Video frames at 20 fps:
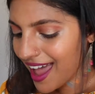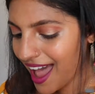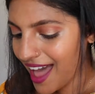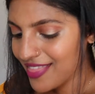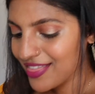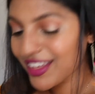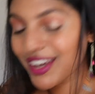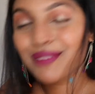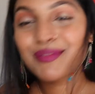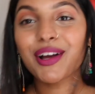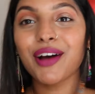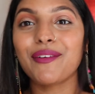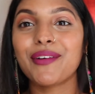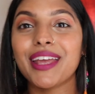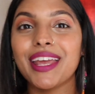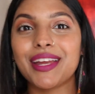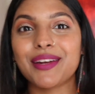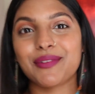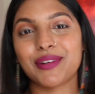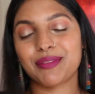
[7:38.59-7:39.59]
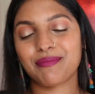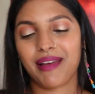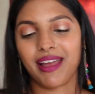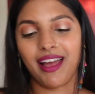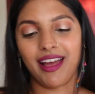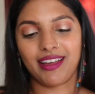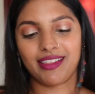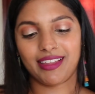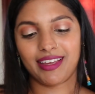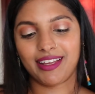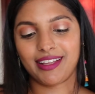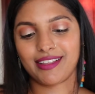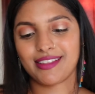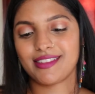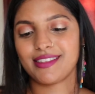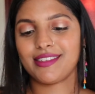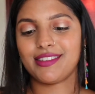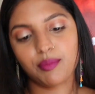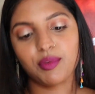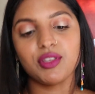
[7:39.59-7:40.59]
And then I'm going in with my
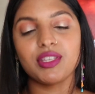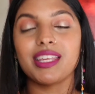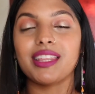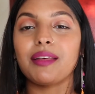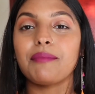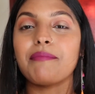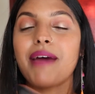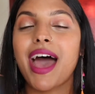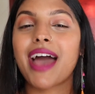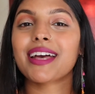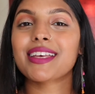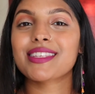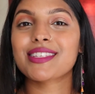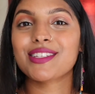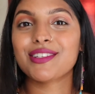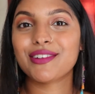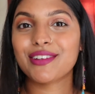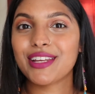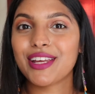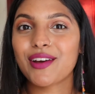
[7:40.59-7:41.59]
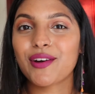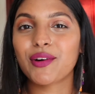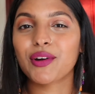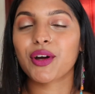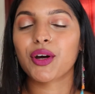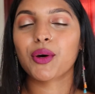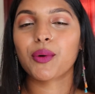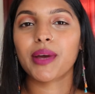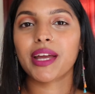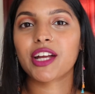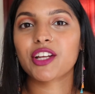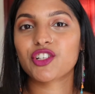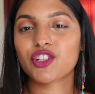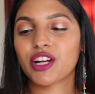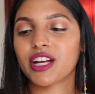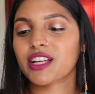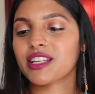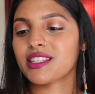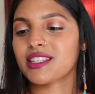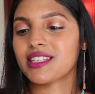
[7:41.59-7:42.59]
highlight. I'm using the MAC Studio Quick
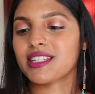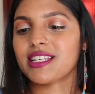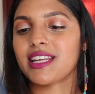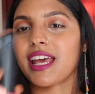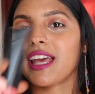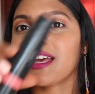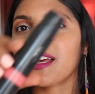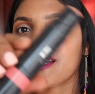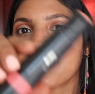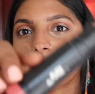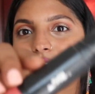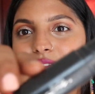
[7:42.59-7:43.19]
Trick Stick.